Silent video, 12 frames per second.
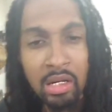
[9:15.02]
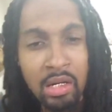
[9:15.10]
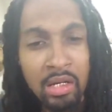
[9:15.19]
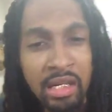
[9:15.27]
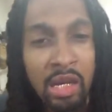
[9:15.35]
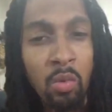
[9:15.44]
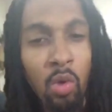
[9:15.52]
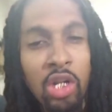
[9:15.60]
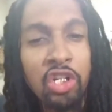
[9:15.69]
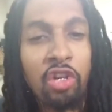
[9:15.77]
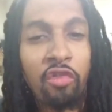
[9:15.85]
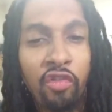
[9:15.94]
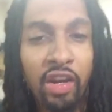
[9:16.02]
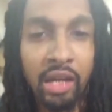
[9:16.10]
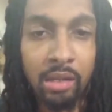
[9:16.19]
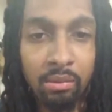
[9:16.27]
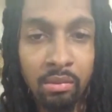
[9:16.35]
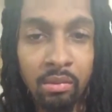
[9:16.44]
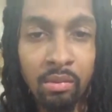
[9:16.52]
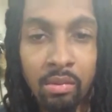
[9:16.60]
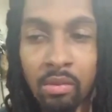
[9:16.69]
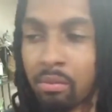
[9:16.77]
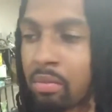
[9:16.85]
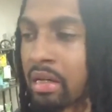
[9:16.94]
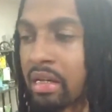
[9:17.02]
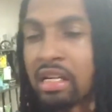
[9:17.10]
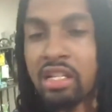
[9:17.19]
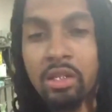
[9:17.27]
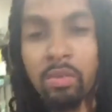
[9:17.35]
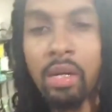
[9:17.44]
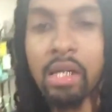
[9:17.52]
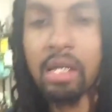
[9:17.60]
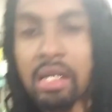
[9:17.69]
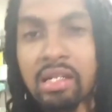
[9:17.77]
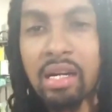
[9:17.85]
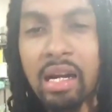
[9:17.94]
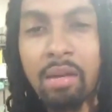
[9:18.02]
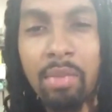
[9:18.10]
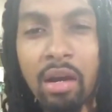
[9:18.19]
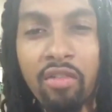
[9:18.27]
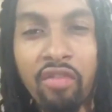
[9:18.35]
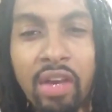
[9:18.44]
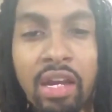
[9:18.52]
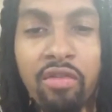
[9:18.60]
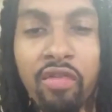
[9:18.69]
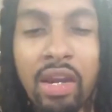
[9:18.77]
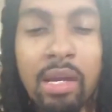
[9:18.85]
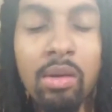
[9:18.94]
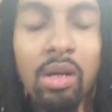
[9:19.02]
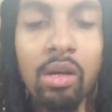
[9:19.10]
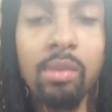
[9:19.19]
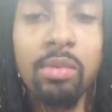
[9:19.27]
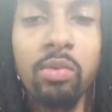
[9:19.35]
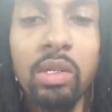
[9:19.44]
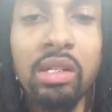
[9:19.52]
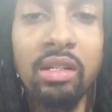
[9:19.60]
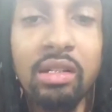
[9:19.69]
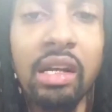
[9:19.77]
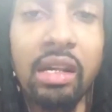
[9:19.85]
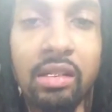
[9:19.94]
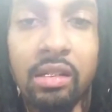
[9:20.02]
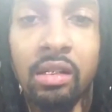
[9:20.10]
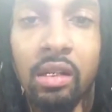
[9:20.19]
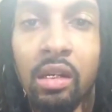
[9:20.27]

they want your fame. But guess what? It's not about fame. Fame comes with success.